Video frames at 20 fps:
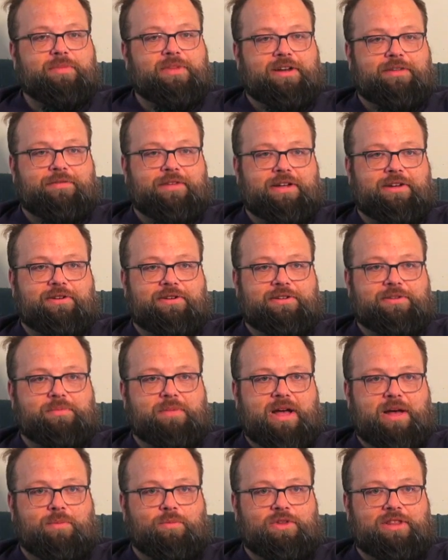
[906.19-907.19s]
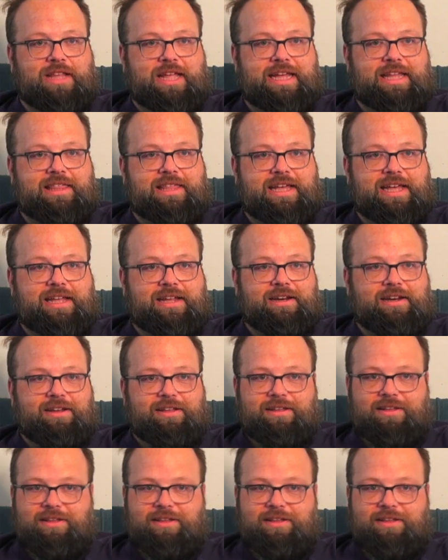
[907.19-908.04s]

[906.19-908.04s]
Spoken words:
but I figured his mom would like that.